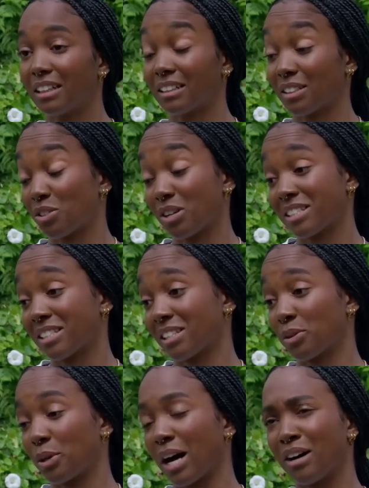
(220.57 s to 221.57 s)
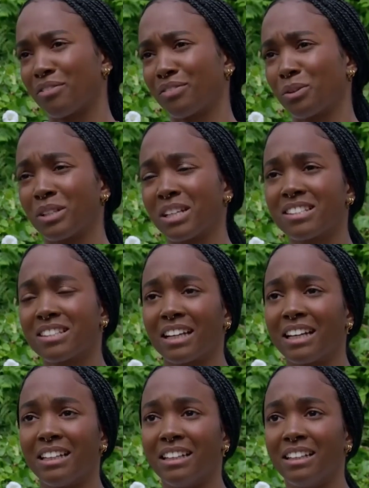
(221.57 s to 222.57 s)
And I tried to tell you how I felt
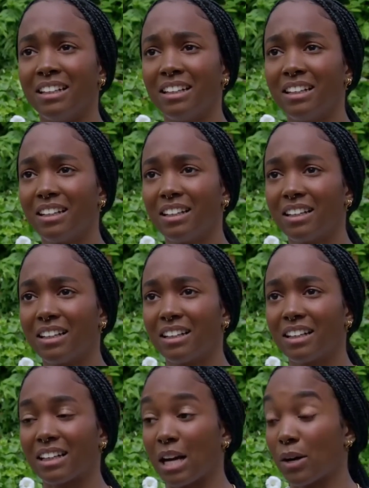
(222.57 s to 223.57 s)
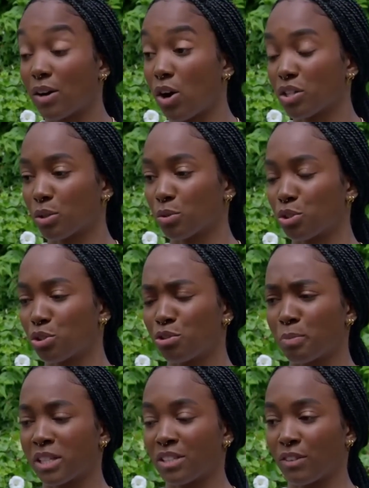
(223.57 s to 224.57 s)
yesterday. And how I can't tell the
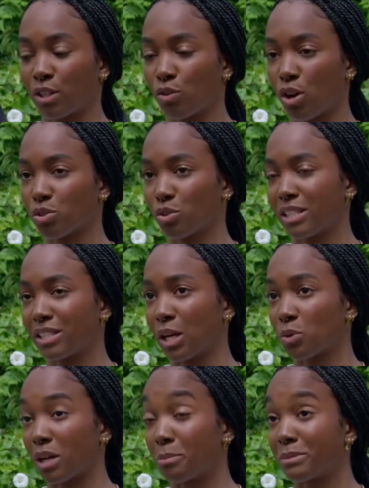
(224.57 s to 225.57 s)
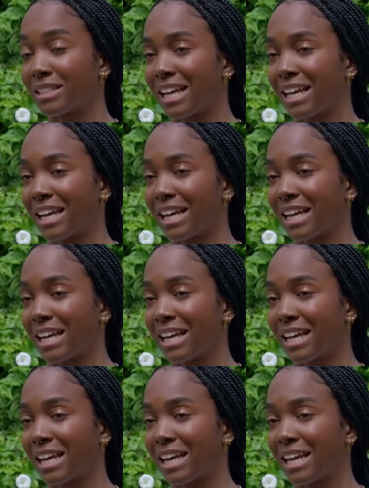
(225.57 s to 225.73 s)
truth because if I grasp on these girls, I'm